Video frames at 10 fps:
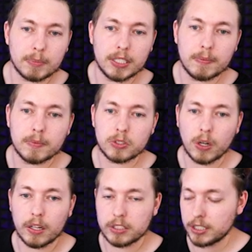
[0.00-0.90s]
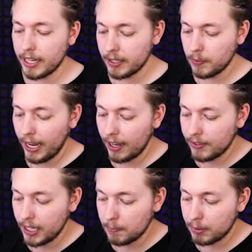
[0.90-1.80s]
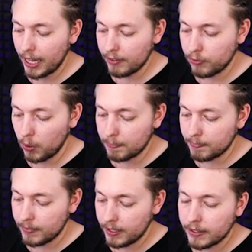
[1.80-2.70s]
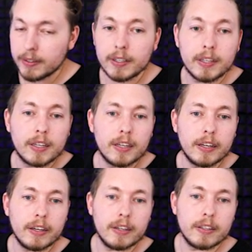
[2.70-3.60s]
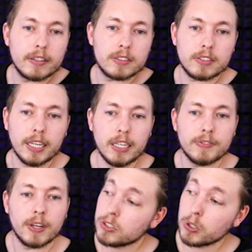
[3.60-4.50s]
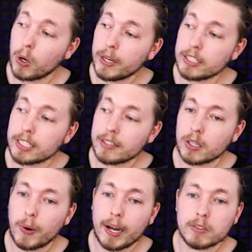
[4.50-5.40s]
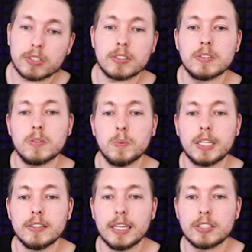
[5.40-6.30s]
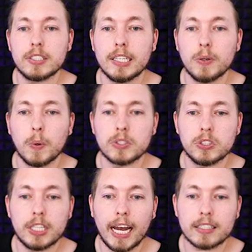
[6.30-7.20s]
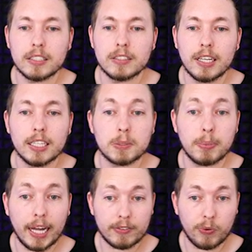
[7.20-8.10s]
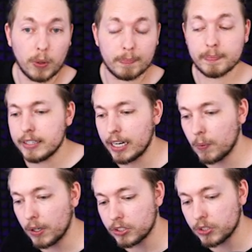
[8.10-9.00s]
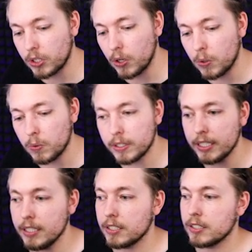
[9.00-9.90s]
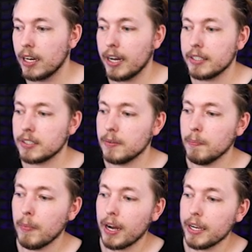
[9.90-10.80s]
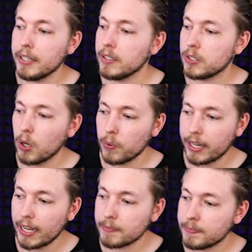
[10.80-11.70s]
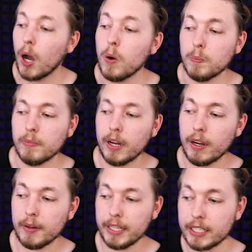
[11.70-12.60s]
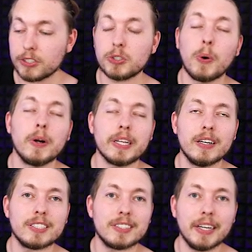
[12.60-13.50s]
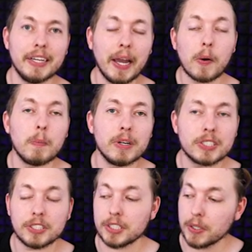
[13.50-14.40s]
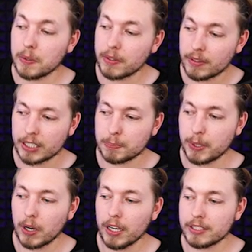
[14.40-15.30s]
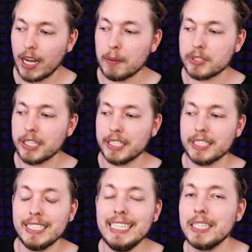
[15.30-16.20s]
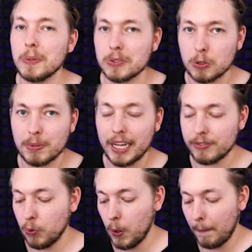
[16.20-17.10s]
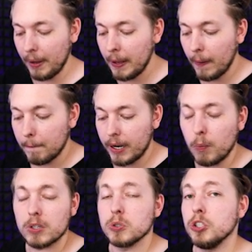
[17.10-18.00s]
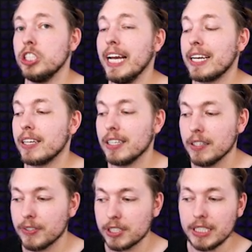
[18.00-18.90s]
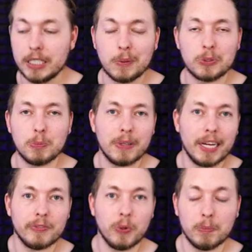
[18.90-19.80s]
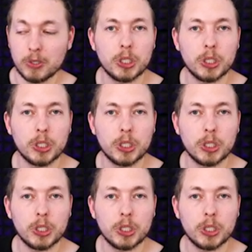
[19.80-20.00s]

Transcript: empty. So I'll say we have a platform. Save. So going inside the ground, we can then say they want to tag this as platform. And then I want to go inside my code again. Oh, uh, it is throwing us a error message still. That is because I'm setting it equal to platform, but I want to check if it's equal to platform.